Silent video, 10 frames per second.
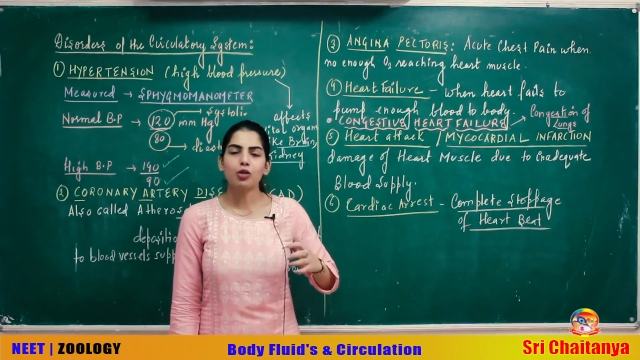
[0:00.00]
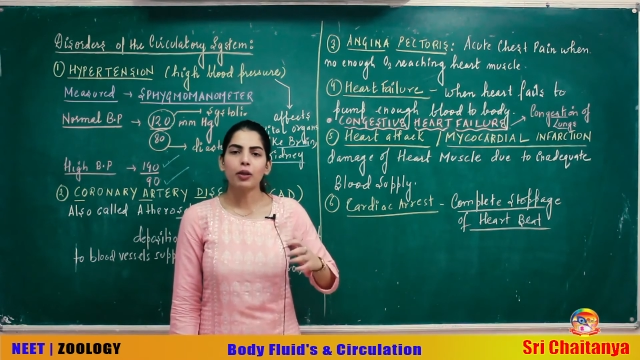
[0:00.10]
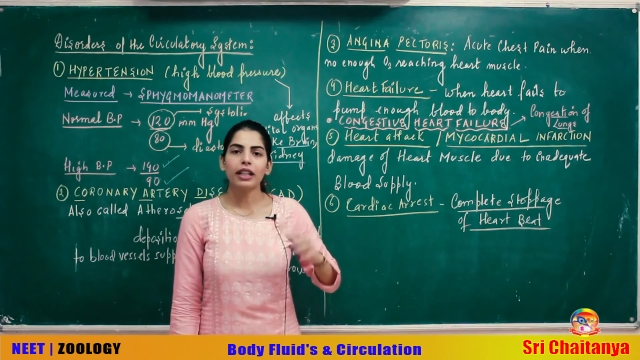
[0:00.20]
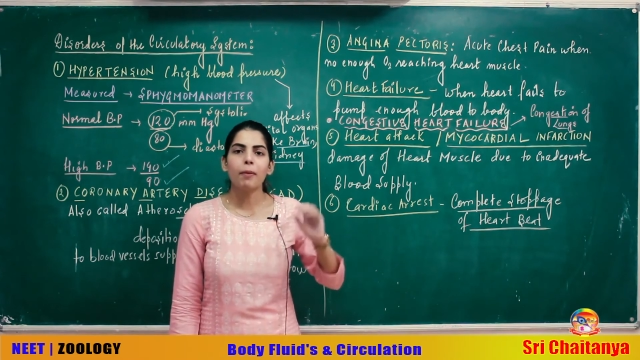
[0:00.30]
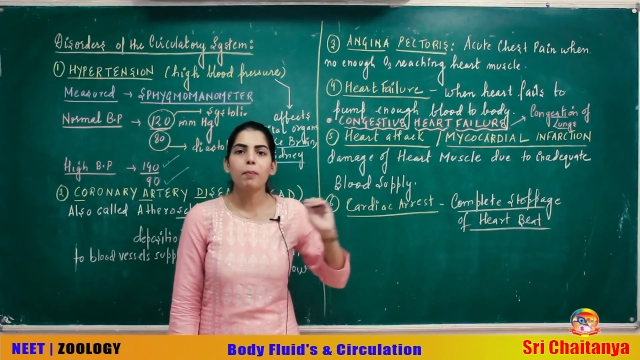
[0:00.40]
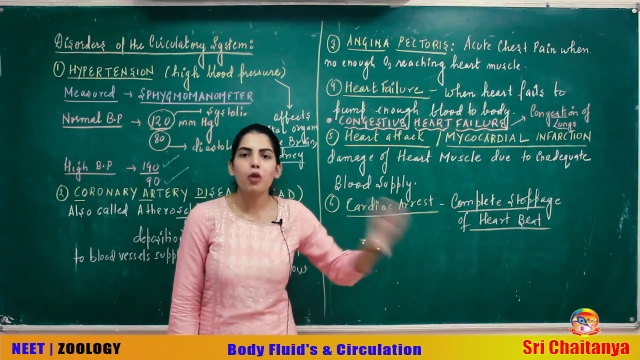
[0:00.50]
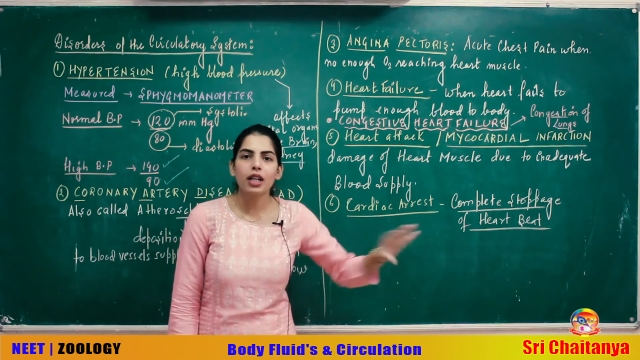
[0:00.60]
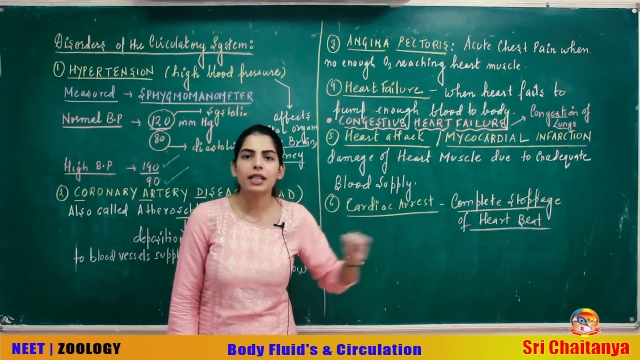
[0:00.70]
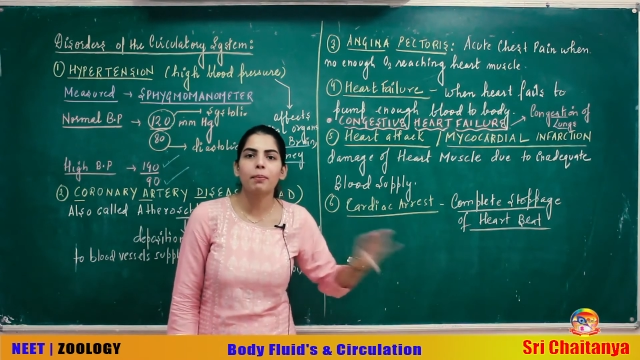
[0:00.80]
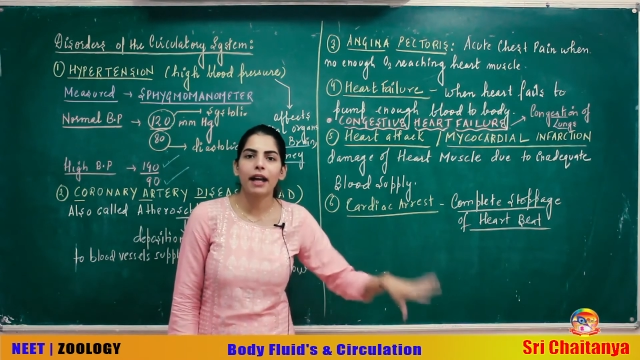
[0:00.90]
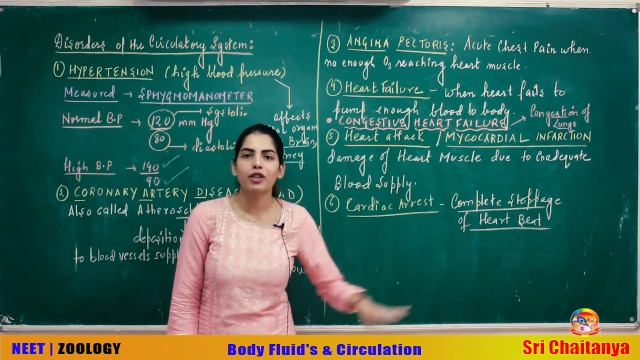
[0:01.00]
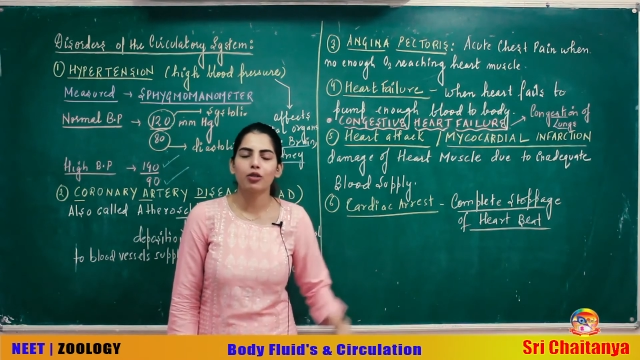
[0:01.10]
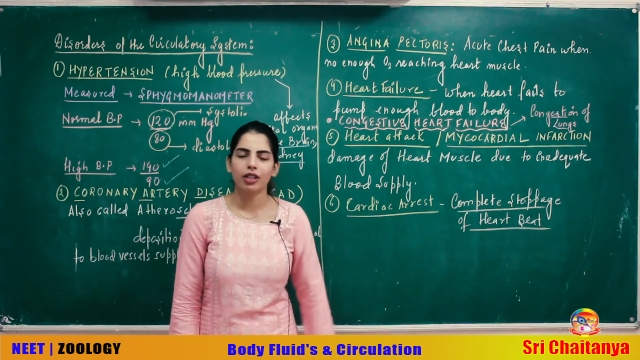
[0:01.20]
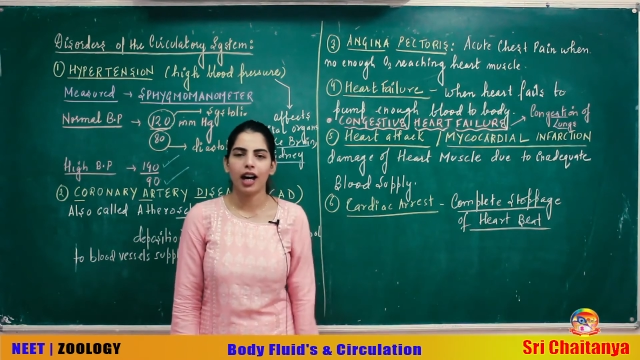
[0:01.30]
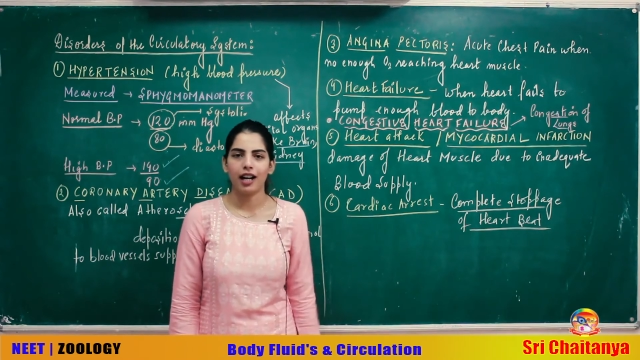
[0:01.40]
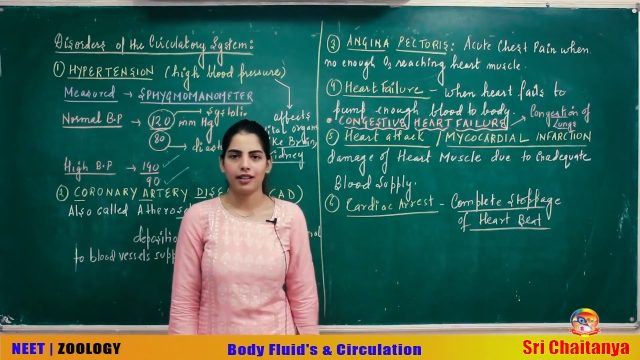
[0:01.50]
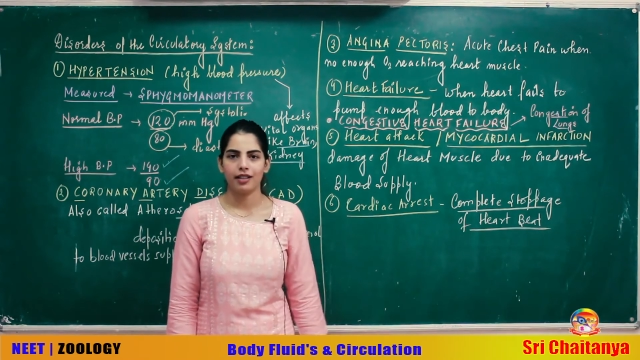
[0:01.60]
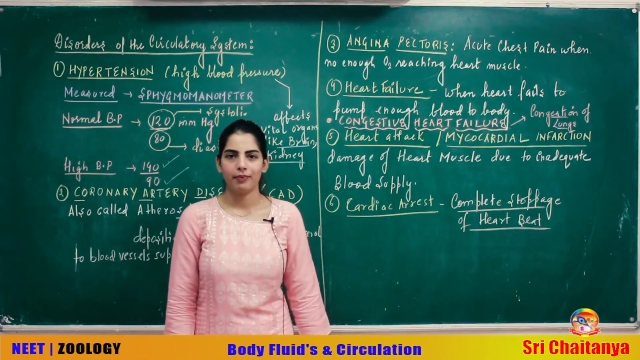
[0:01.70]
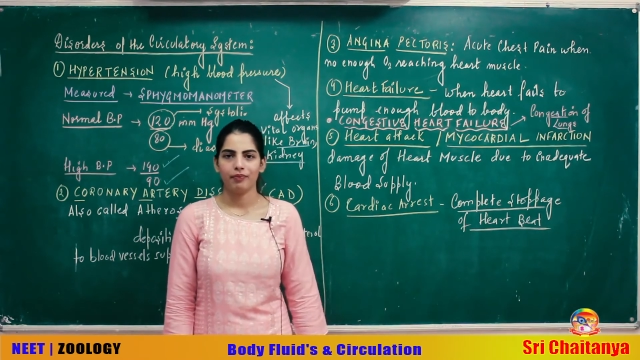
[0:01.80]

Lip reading: is doing the poor supply to the heart.